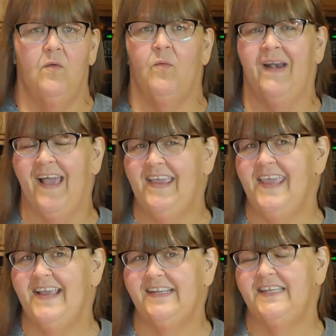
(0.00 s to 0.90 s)
When I
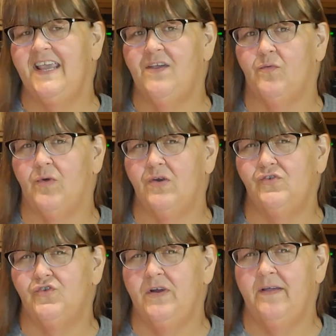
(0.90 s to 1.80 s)
can't take a
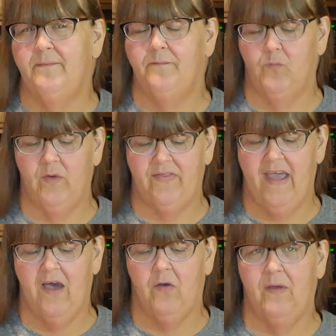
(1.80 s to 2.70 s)
road trip
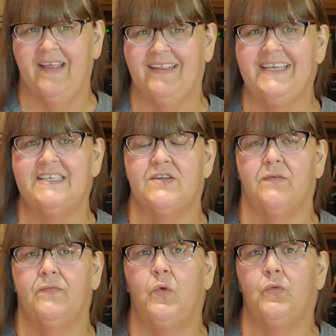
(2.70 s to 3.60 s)
without at least a
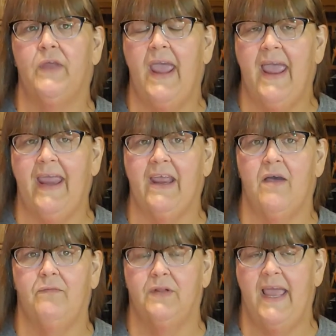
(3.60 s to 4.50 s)
full day
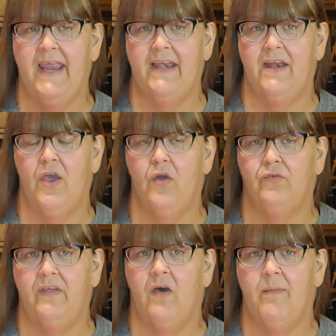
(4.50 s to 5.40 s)
of laying in a
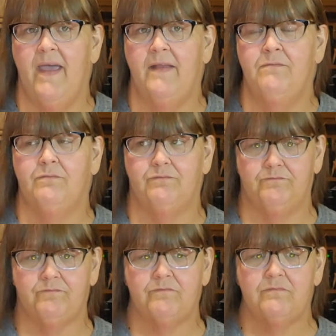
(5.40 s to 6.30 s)
hotel bed
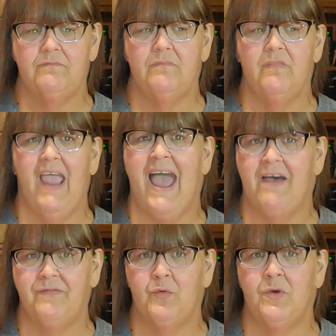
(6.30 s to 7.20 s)

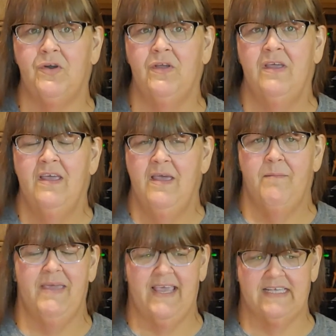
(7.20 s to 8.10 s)
afterward,
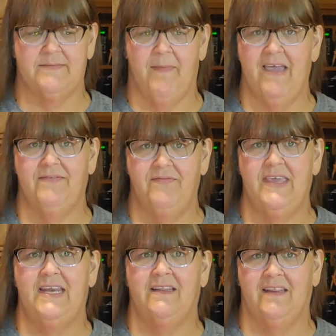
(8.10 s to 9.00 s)
because my
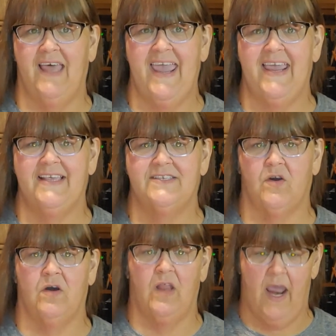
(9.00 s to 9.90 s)
feet and legs
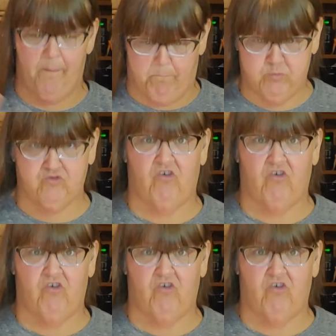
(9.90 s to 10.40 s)
are like